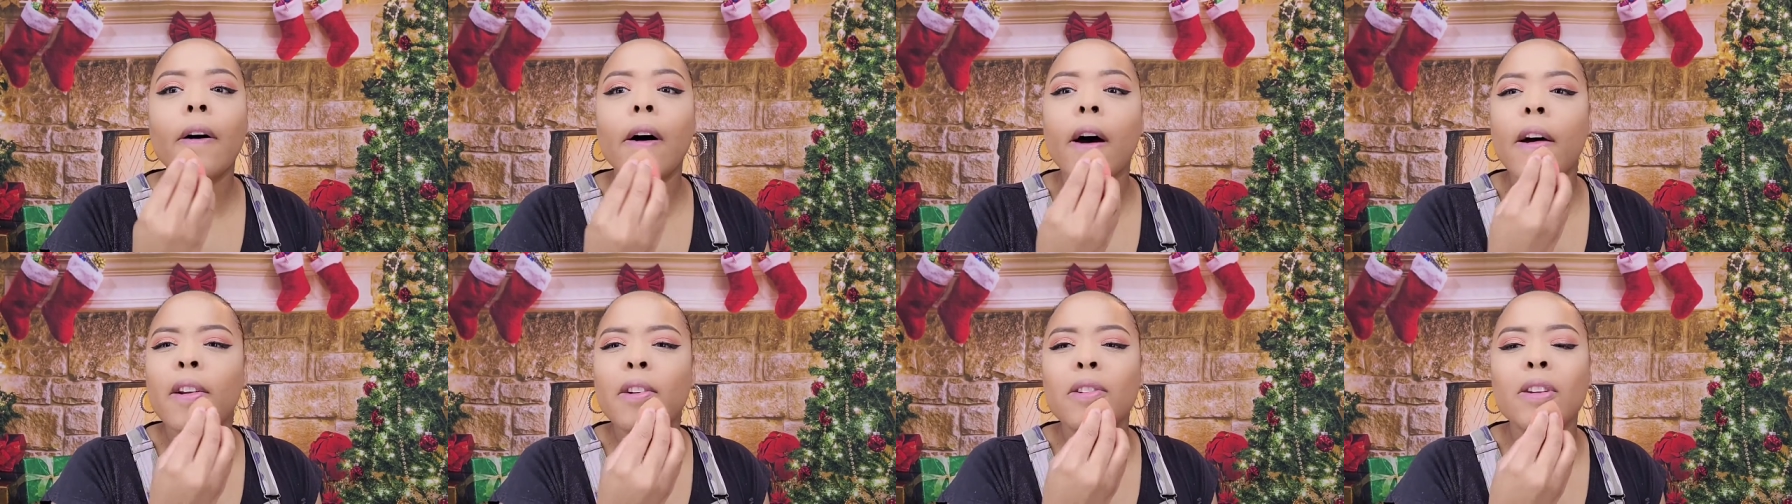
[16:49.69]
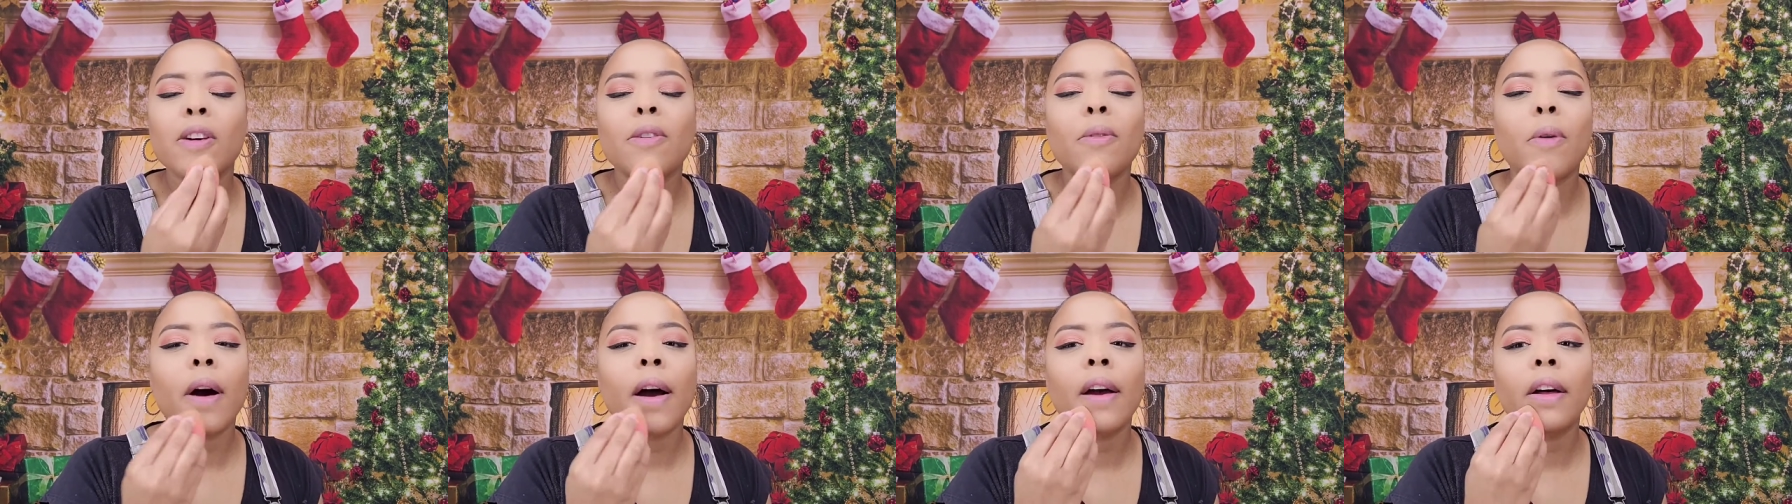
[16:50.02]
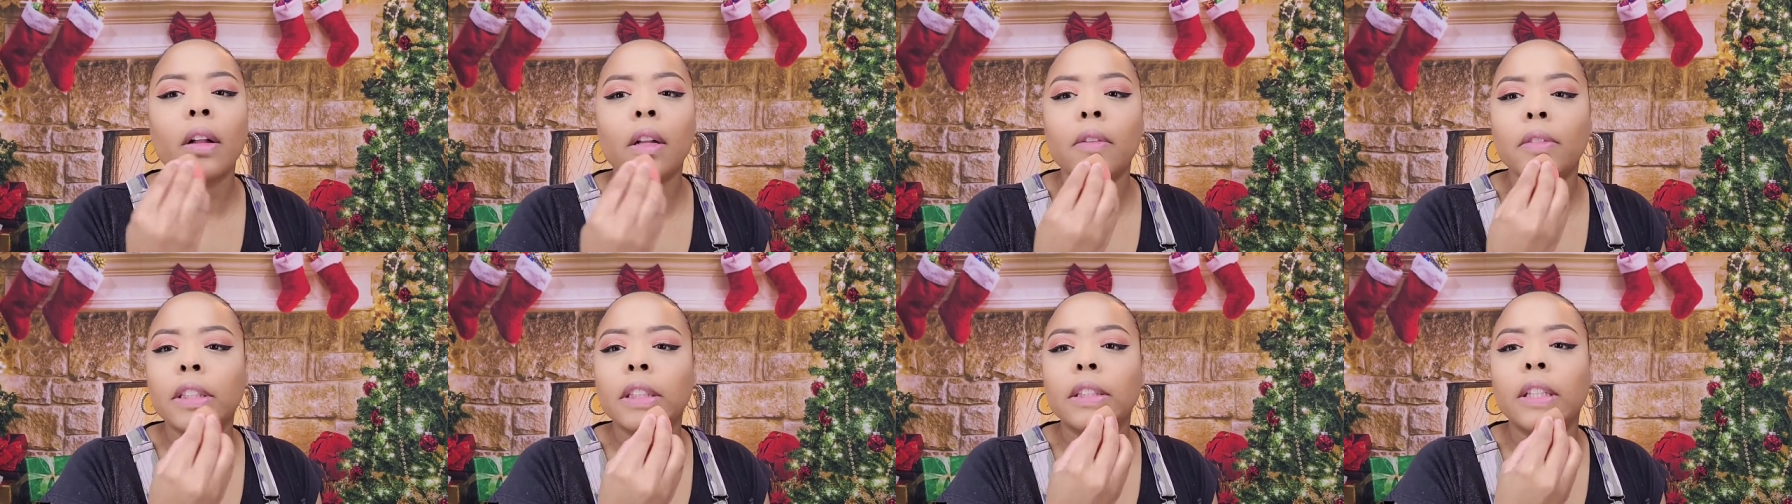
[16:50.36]
I don't know why
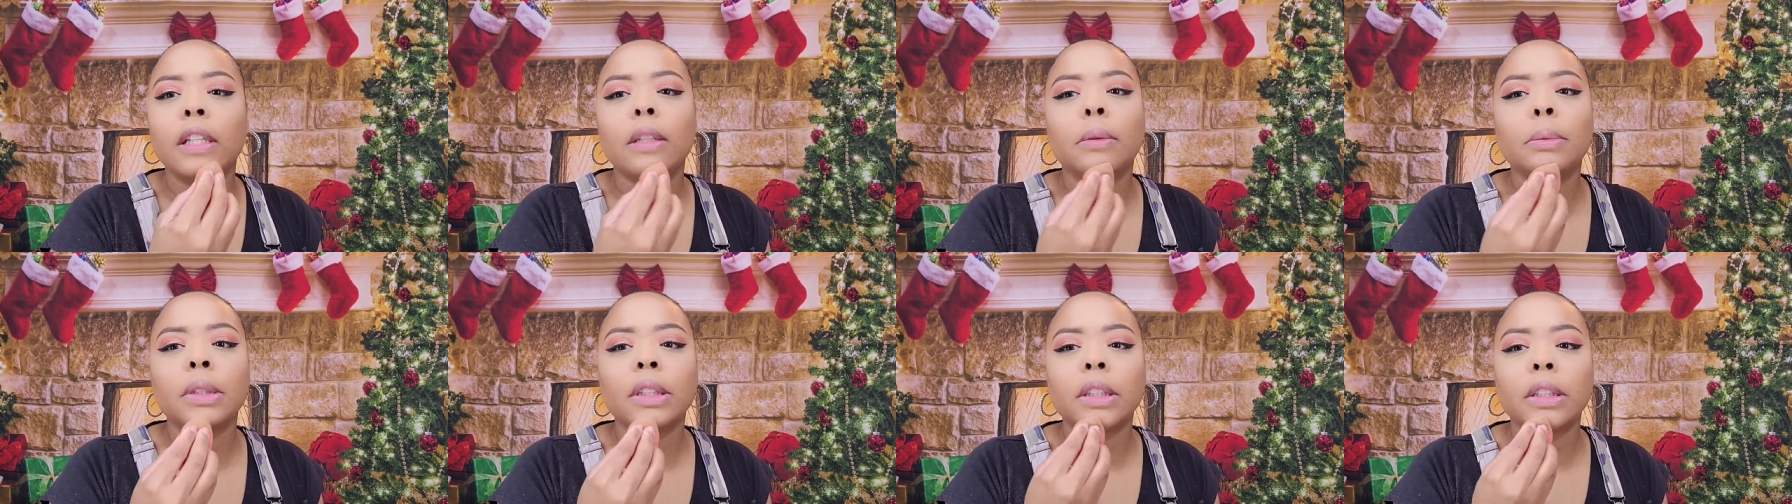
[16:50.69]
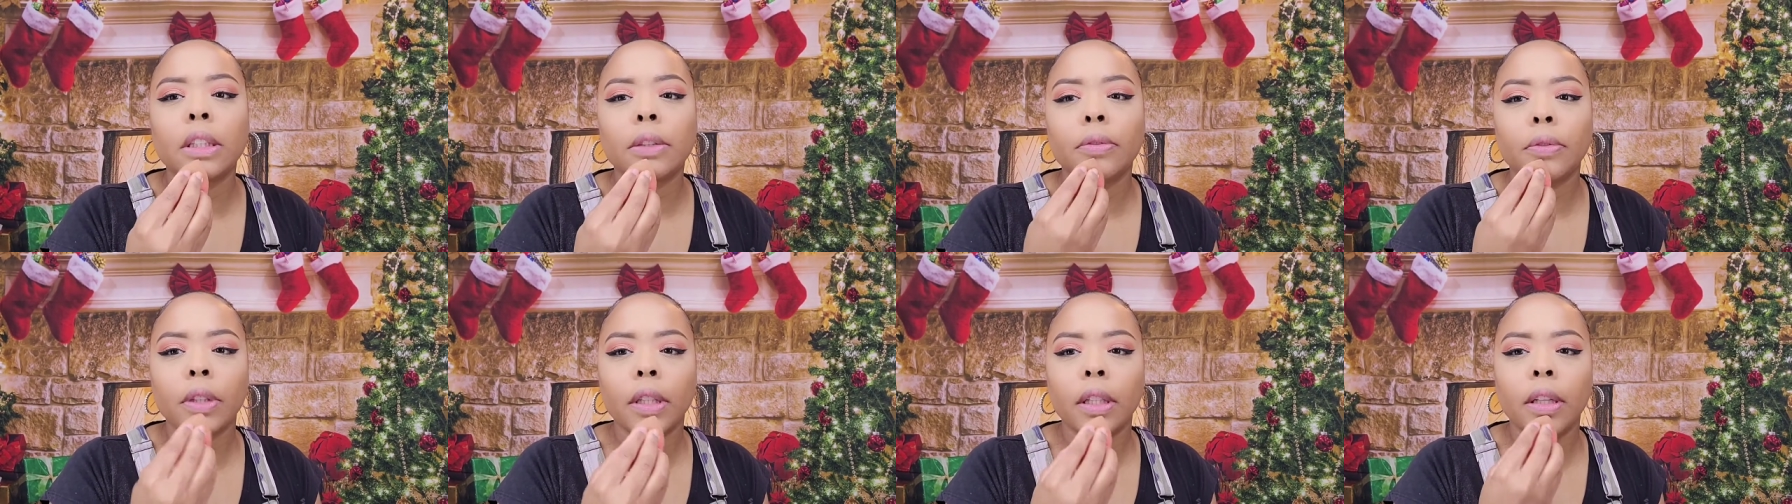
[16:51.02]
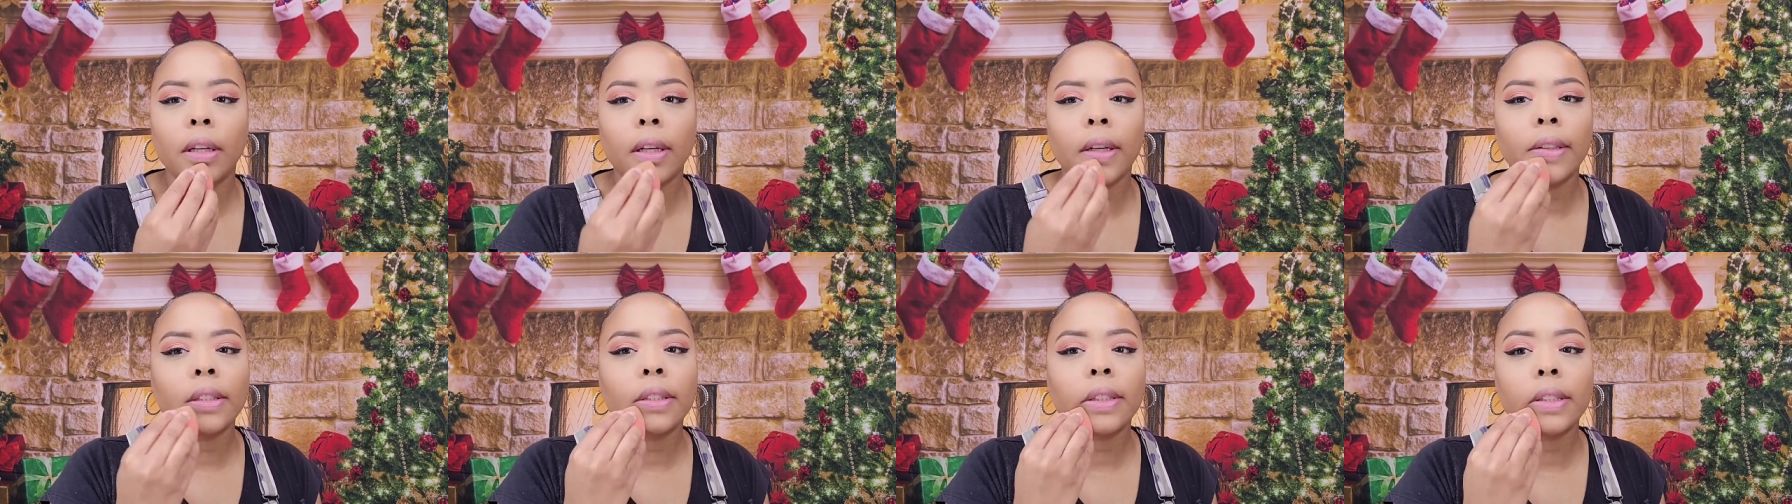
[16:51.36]
all of a sudden I'm
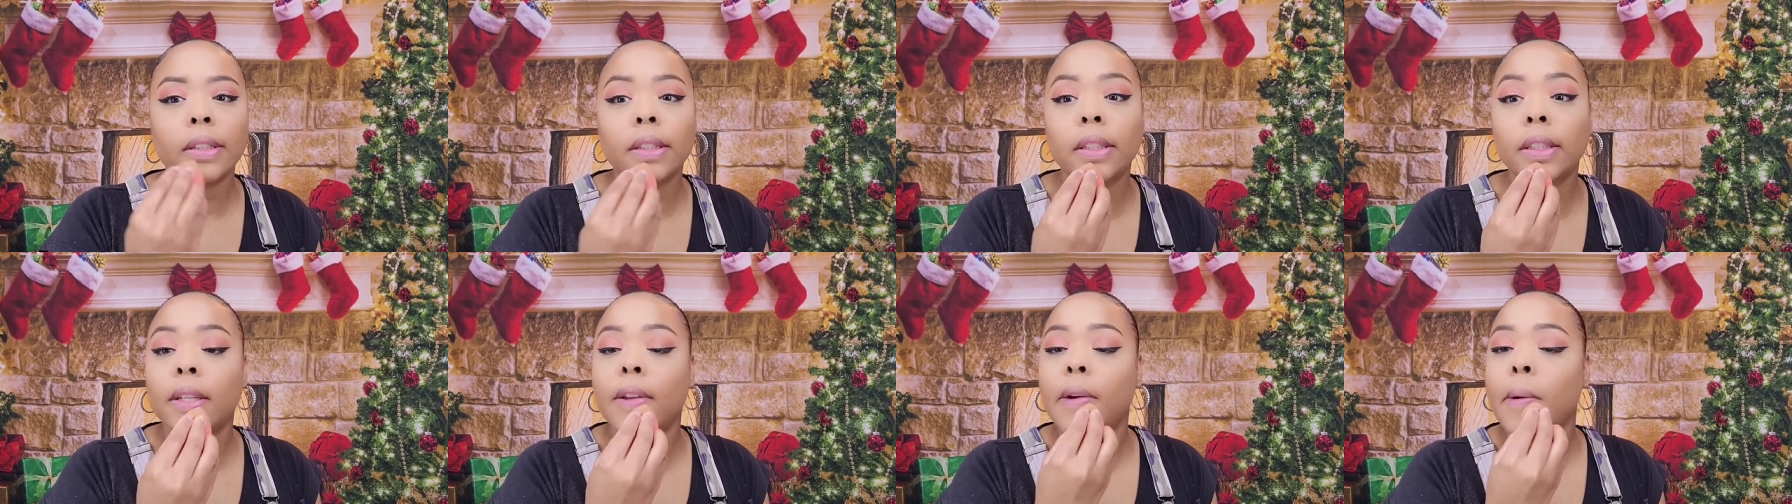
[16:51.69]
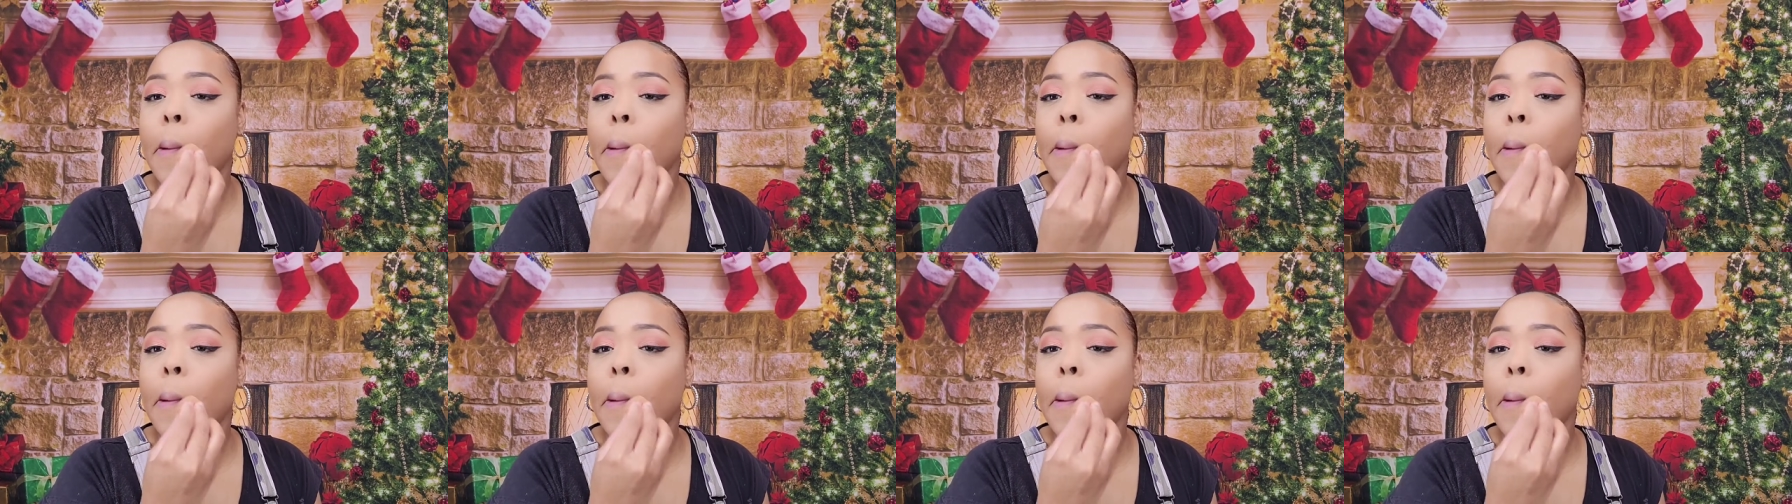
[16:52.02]
sniffling I just